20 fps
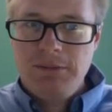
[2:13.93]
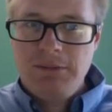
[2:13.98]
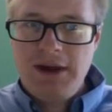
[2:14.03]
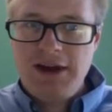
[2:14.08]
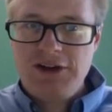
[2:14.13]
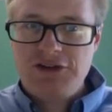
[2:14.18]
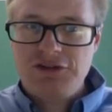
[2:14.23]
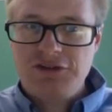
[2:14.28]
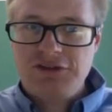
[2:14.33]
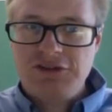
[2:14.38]

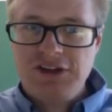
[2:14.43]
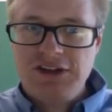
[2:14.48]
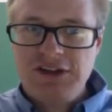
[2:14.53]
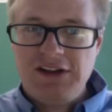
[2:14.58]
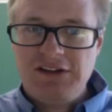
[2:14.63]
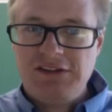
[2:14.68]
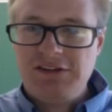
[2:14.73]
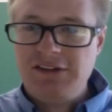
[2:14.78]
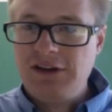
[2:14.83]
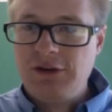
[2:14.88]

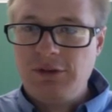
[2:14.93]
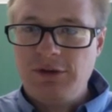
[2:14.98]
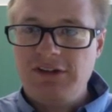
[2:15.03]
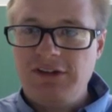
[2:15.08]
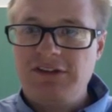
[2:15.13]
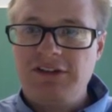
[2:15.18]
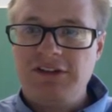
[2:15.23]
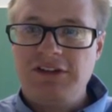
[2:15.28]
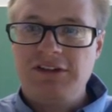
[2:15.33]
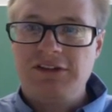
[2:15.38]
matrices,
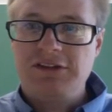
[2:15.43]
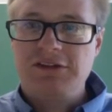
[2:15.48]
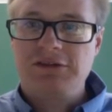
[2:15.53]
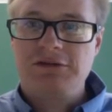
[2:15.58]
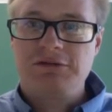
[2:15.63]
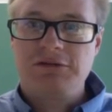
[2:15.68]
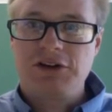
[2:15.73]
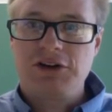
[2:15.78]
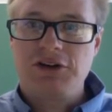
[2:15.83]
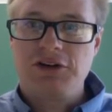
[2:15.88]

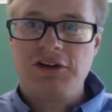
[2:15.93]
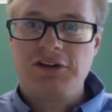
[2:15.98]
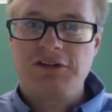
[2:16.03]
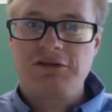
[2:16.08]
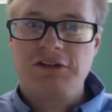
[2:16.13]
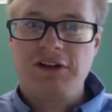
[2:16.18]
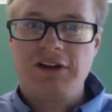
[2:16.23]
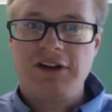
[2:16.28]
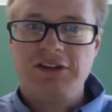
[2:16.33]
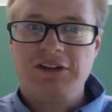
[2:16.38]
sequences,
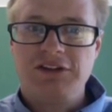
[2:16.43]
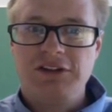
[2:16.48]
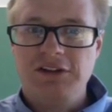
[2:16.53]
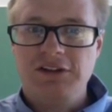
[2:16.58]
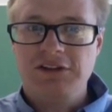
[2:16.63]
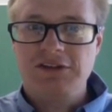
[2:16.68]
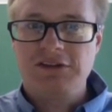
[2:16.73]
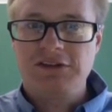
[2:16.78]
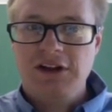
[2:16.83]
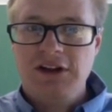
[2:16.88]
recurrence
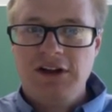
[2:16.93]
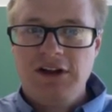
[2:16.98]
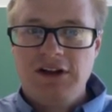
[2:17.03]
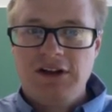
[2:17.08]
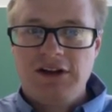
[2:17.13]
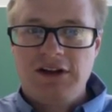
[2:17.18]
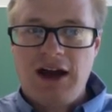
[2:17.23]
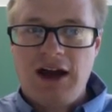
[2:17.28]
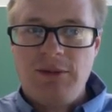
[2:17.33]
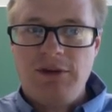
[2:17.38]
relations,
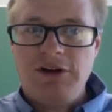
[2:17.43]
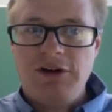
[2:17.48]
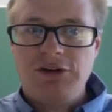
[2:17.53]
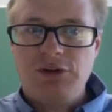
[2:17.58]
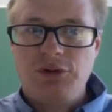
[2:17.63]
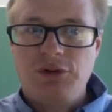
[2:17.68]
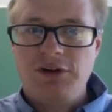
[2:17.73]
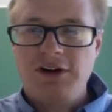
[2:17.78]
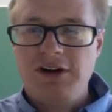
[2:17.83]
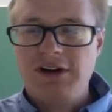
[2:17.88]

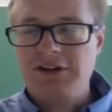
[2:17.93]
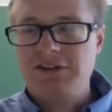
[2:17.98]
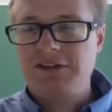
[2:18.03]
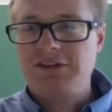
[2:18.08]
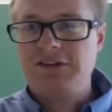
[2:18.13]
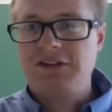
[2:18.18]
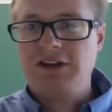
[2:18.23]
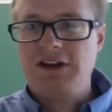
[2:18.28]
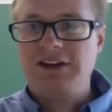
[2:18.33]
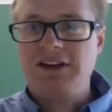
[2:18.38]

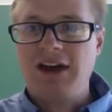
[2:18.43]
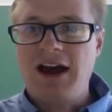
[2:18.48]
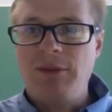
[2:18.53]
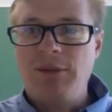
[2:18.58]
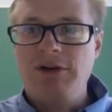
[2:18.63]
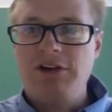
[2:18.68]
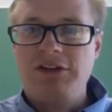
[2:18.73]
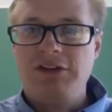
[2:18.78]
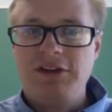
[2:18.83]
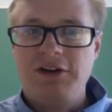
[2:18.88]
combinatorics,
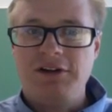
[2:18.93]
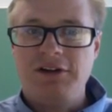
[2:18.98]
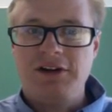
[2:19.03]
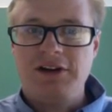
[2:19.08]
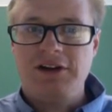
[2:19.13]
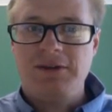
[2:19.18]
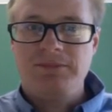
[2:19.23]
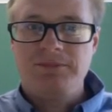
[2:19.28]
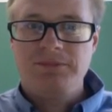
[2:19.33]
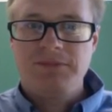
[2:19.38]
automata
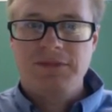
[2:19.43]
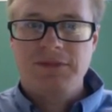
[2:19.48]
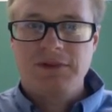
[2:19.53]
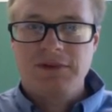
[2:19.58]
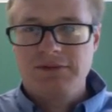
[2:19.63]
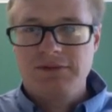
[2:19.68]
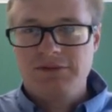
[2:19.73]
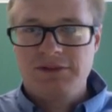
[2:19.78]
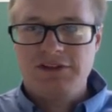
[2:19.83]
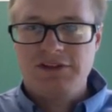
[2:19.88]
theory,
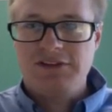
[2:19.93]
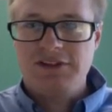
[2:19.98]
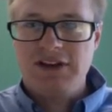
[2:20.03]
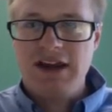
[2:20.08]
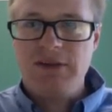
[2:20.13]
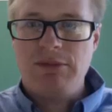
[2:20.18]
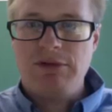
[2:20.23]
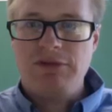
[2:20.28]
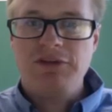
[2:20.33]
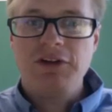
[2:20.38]
just to
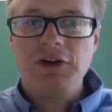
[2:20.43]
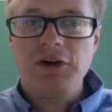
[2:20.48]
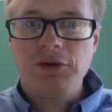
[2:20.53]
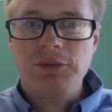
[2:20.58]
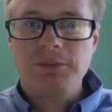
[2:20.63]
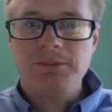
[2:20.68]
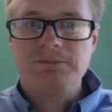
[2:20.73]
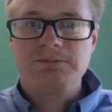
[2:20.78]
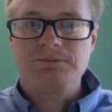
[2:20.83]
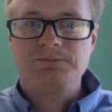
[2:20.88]
name a
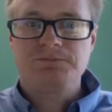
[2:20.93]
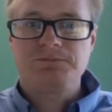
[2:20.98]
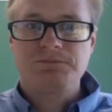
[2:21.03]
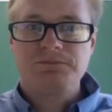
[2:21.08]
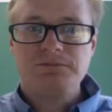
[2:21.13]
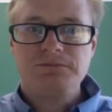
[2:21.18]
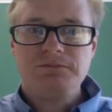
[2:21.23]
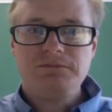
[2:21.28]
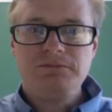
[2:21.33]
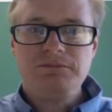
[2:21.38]
few.
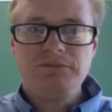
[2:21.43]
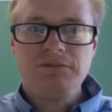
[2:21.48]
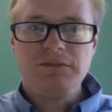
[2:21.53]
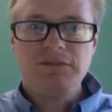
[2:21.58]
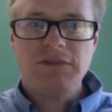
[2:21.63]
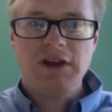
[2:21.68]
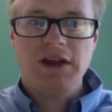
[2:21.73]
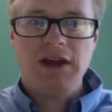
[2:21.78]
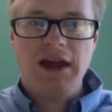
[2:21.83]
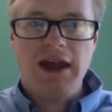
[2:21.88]

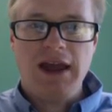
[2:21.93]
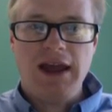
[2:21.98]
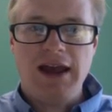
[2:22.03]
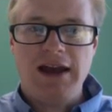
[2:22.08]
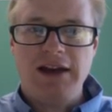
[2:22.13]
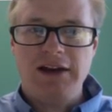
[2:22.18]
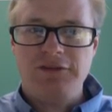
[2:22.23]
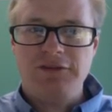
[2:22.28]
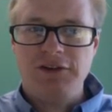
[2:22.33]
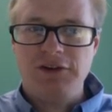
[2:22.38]

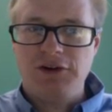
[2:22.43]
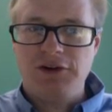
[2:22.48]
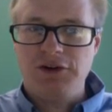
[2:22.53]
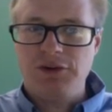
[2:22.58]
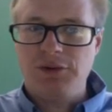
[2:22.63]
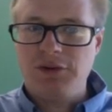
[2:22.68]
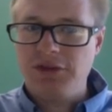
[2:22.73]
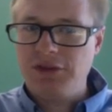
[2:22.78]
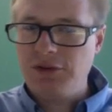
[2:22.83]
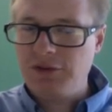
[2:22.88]
And if you don't
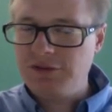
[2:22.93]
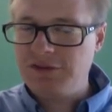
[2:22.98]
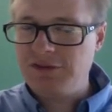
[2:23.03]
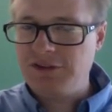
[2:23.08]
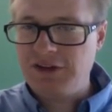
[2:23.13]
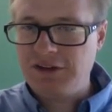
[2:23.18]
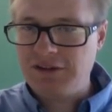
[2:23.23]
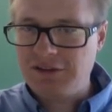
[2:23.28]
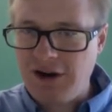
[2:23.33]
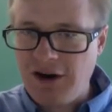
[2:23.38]
know what those
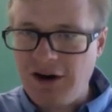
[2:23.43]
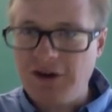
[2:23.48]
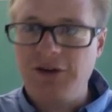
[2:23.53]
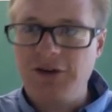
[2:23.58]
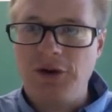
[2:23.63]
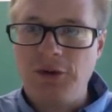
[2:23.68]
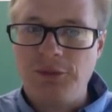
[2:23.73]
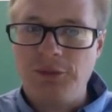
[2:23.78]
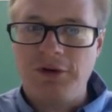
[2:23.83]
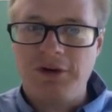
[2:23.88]
things are,
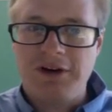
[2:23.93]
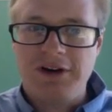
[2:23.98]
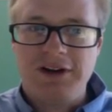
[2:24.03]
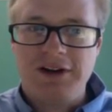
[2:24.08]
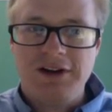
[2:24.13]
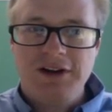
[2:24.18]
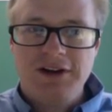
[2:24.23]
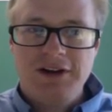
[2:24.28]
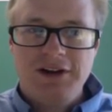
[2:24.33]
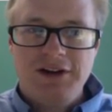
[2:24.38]
don't
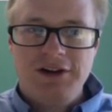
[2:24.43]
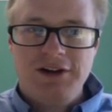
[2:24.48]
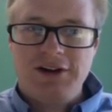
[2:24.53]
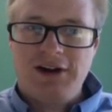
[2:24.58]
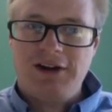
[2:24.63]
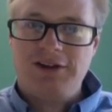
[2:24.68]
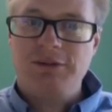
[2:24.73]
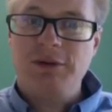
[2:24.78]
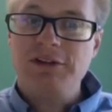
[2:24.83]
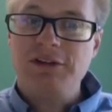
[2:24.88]
worry you're
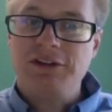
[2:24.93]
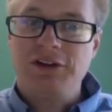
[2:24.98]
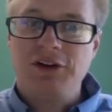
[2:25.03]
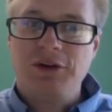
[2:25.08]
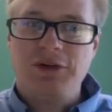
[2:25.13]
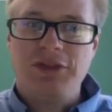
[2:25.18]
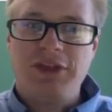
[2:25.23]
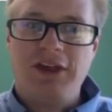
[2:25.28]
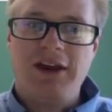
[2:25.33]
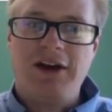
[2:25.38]
not supposed to
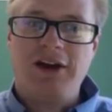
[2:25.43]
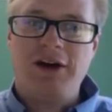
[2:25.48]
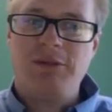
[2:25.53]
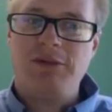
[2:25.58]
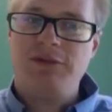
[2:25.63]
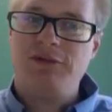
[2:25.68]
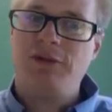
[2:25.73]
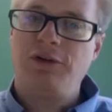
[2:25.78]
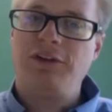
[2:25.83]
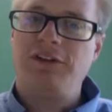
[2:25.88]
know what they are
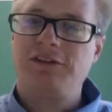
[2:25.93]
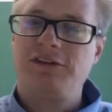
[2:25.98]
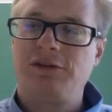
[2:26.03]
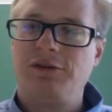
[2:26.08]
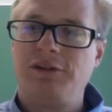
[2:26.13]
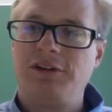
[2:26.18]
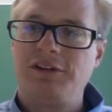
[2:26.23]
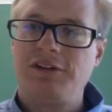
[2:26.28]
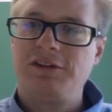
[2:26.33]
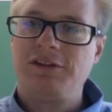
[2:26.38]
before this
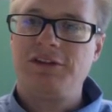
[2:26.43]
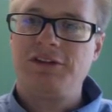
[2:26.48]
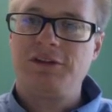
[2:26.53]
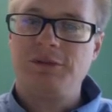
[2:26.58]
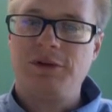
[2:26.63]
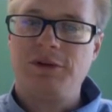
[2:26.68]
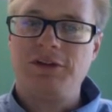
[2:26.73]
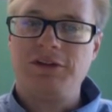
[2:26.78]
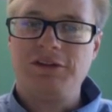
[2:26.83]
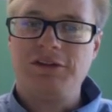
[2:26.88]
course. You're
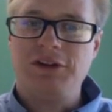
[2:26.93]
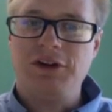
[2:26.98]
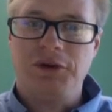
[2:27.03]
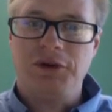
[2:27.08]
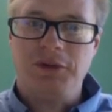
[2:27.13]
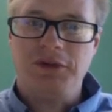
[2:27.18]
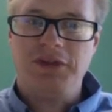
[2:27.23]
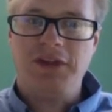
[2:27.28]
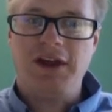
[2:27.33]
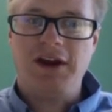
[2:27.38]
supposed to
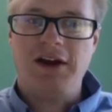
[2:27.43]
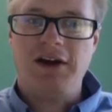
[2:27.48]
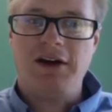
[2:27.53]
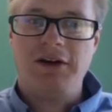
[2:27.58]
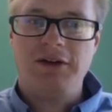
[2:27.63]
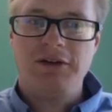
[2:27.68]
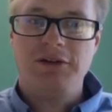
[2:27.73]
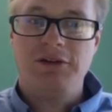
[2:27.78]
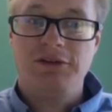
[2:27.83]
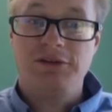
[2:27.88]
know what they are.
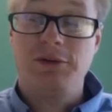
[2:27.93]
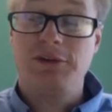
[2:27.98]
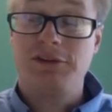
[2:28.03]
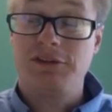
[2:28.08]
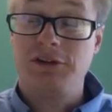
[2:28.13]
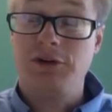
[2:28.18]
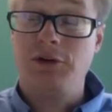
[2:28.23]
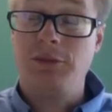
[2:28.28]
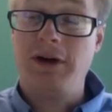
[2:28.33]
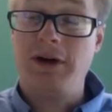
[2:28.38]
Uh, you're
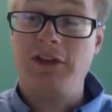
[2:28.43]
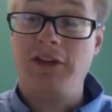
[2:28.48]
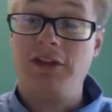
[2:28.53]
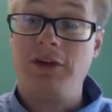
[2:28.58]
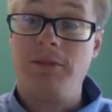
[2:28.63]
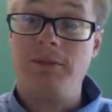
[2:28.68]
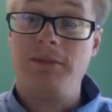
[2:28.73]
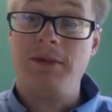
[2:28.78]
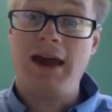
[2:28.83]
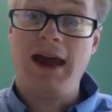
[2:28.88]
supposed to know about
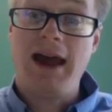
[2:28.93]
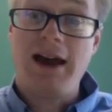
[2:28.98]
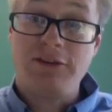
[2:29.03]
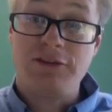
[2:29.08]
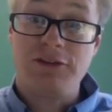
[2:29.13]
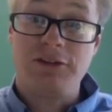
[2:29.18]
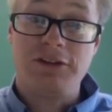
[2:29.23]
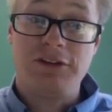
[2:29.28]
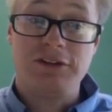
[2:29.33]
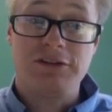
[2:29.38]
them
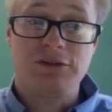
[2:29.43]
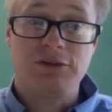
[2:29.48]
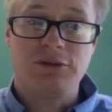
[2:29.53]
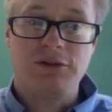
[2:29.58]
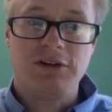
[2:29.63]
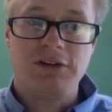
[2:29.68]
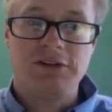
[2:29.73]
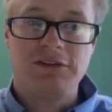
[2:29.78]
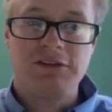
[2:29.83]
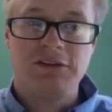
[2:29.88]
after this
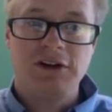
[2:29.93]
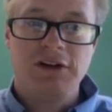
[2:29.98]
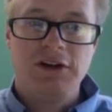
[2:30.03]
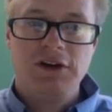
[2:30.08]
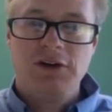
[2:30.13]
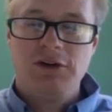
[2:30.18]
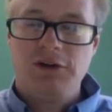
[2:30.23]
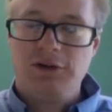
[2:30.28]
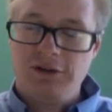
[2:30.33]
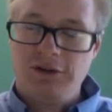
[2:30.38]
course,
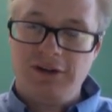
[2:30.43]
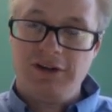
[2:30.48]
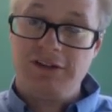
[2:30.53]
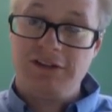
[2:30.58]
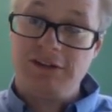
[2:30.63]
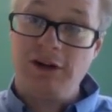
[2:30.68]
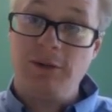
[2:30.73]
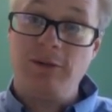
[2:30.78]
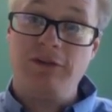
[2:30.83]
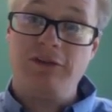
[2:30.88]
or at
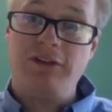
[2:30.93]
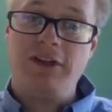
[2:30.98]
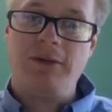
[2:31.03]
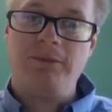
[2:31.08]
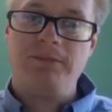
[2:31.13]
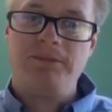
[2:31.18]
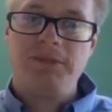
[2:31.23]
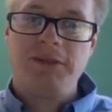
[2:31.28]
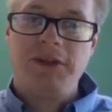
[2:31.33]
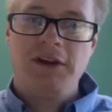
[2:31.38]
least some of
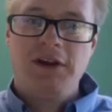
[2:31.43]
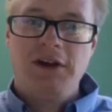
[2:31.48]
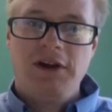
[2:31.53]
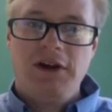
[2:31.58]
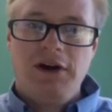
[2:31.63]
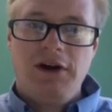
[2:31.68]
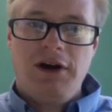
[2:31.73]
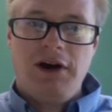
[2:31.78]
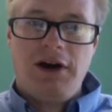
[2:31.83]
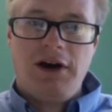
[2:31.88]
them.
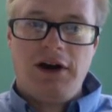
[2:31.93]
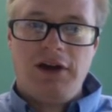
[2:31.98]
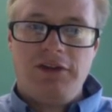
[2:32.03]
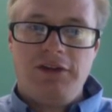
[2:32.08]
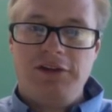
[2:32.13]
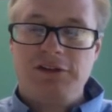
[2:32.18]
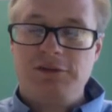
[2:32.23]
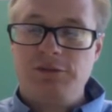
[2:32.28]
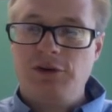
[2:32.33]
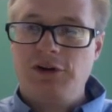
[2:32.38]
Uh,
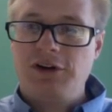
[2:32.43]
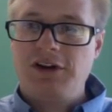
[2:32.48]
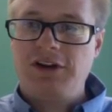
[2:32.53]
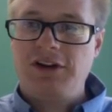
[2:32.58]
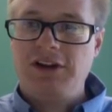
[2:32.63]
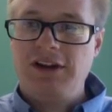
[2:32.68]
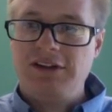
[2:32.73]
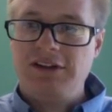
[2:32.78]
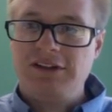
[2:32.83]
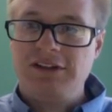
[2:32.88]
this book
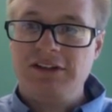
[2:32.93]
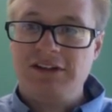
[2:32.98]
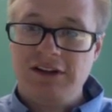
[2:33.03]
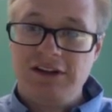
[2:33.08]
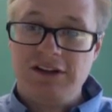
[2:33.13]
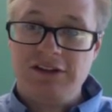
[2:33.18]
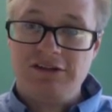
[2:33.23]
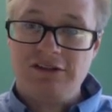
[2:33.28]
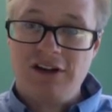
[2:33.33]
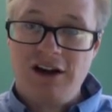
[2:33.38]
isn't
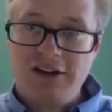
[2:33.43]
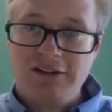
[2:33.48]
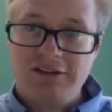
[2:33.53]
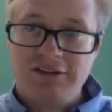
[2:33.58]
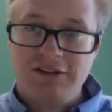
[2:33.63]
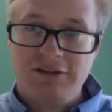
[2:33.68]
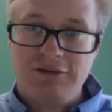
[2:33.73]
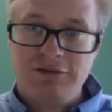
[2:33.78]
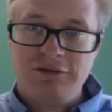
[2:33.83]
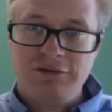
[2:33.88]

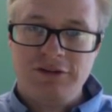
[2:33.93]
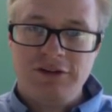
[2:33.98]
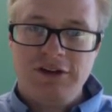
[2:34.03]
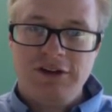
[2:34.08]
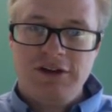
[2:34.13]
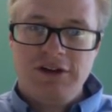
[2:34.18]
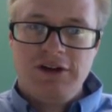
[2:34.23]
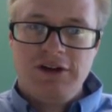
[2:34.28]
exhaustive,